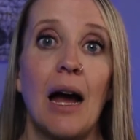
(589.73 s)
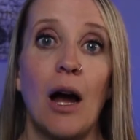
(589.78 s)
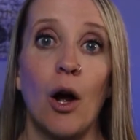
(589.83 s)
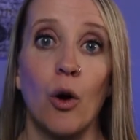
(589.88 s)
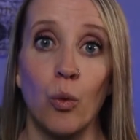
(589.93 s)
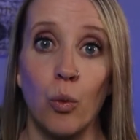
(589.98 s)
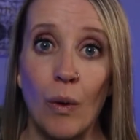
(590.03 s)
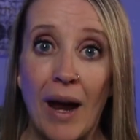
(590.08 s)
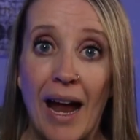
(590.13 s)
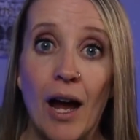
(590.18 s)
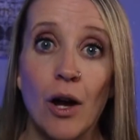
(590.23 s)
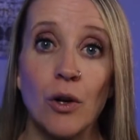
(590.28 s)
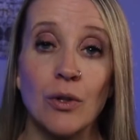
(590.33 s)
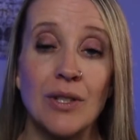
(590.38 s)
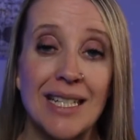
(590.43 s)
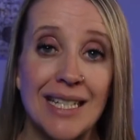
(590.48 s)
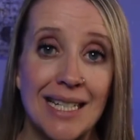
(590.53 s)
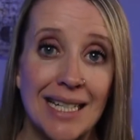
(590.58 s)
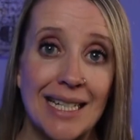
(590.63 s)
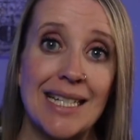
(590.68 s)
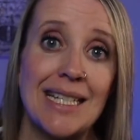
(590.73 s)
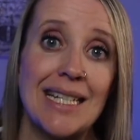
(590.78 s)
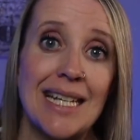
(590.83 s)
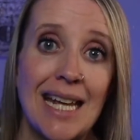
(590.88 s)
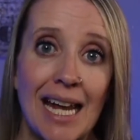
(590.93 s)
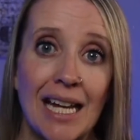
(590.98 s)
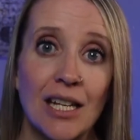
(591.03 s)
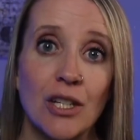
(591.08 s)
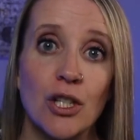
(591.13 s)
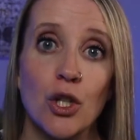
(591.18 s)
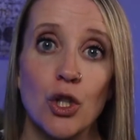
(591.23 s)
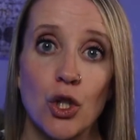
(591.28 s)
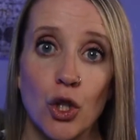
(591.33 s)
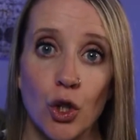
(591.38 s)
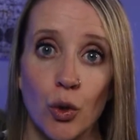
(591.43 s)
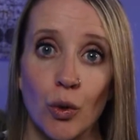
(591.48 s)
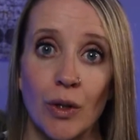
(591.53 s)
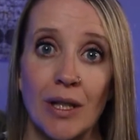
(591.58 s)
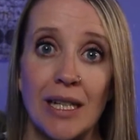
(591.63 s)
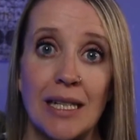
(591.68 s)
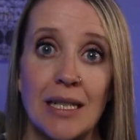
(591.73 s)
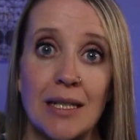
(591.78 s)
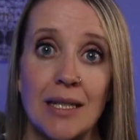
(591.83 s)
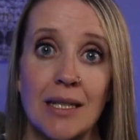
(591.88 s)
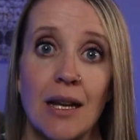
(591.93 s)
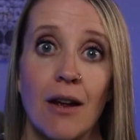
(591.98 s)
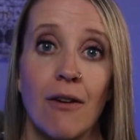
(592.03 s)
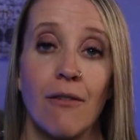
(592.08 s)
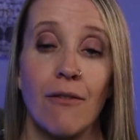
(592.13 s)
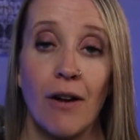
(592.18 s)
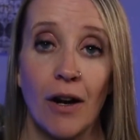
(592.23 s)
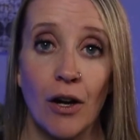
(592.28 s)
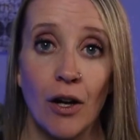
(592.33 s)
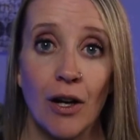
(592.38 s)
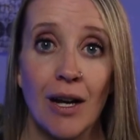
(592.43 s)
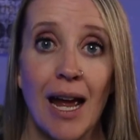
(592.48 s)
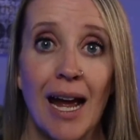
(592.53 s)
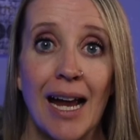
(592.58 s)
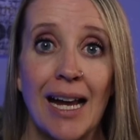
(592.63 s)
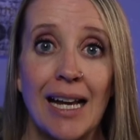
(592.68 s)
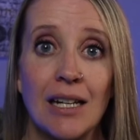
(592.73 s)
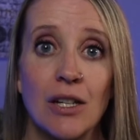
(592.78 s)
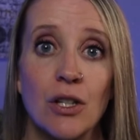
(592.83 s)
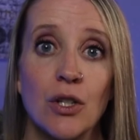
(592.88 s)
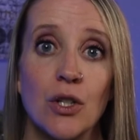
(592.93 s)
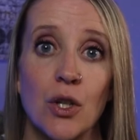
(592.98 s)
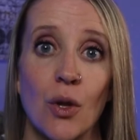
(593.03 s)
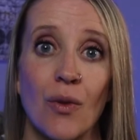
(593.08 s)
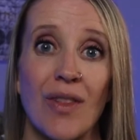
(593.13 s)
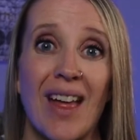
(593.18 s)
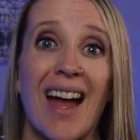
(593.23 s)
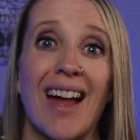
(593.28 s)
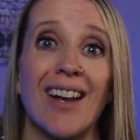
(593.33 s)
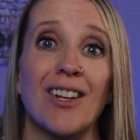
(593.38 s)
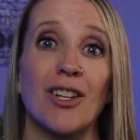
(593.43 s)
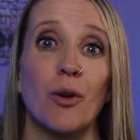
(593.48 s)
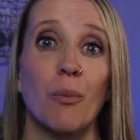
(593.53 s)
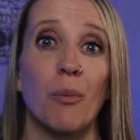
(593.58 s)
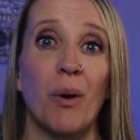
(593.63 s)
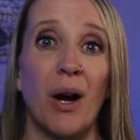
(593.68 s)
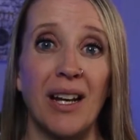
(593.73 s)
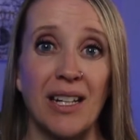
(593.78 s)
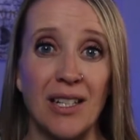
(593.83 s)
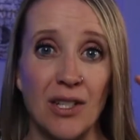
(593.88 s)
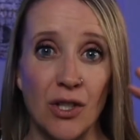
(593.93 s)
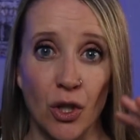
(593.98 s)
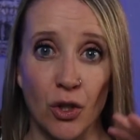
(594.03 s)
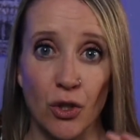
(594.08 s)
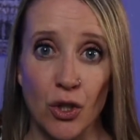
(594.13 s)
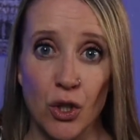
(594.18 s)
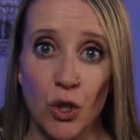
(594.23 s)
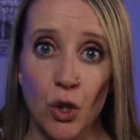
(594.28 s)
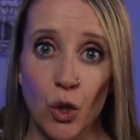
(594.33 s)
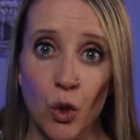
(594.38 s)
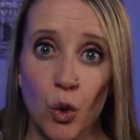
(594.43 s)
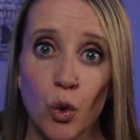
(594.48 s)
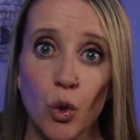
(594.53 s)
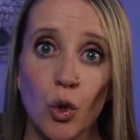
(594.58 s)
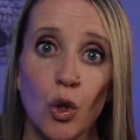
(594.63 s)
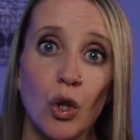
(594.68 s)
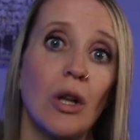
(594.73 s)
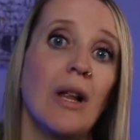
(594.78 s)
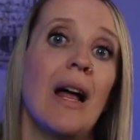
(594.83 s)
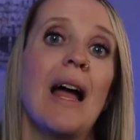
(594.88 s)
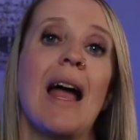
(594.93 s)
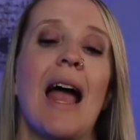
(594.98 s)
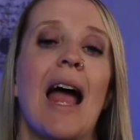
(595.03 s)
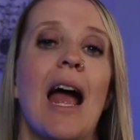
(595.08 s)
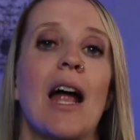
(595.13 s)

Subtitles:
around 68 degrees Fahrenheit so that your body starts to cool